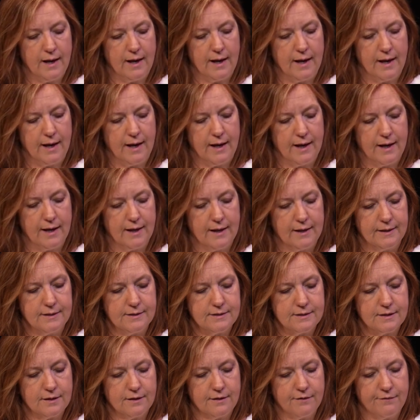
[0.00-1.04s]
and
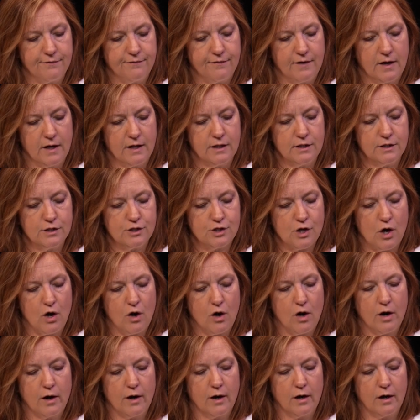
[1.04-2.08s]
the funds
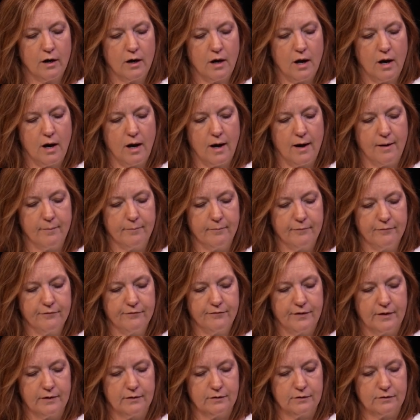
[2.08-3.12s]
are
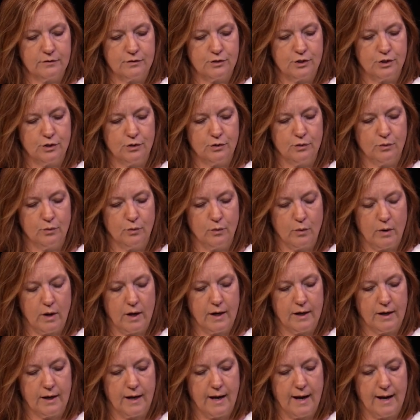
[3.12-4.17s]
funneled to
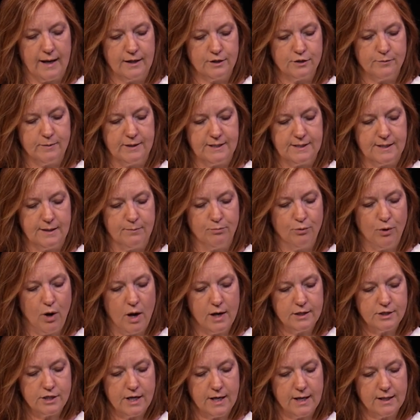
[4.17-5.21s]
an HPD
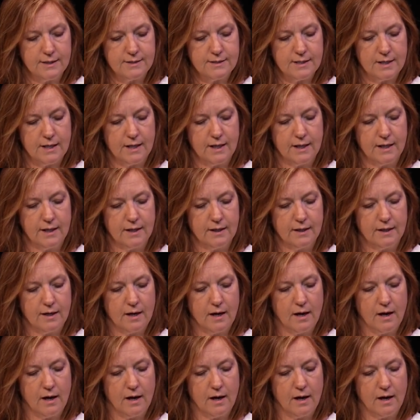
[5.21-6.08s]
project in